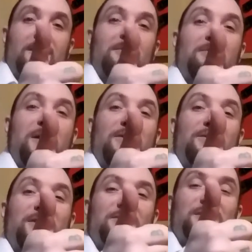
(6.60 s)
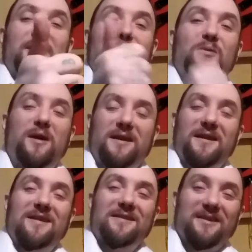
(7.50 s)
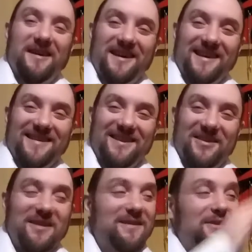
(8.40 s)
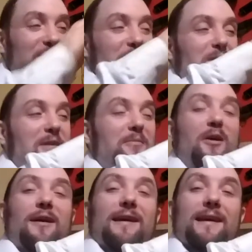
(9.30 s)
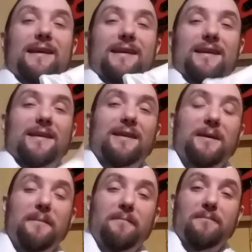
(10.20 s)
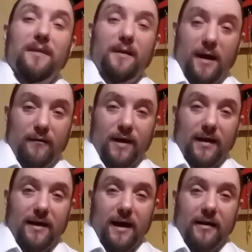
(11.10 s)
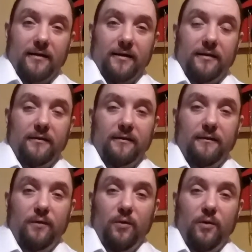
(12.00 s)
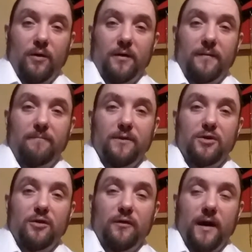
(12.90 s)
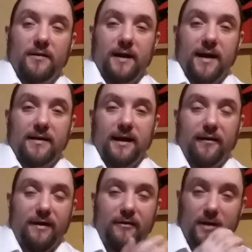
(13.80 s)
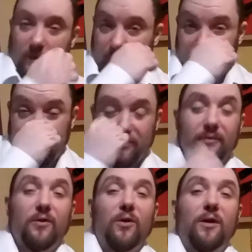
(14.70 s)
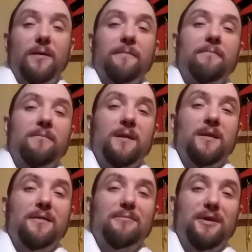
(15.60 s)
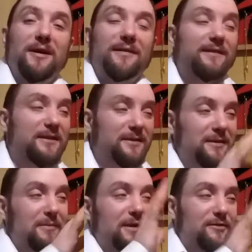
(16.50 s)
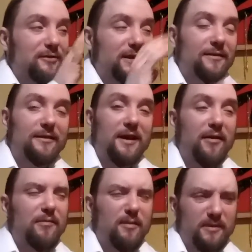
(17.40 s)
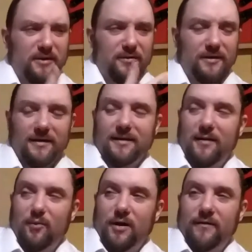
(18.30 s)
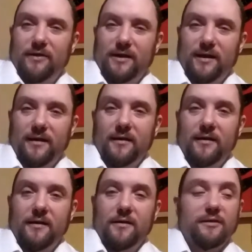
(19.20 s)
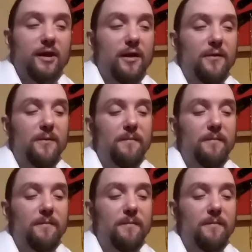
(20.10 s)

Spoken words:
Merry Christmas, everyone. Right, so this is going to be my advent calendar for 2018. I've never done one of these before, but this is going to be a tradition now. I'll probably use this same one every year. So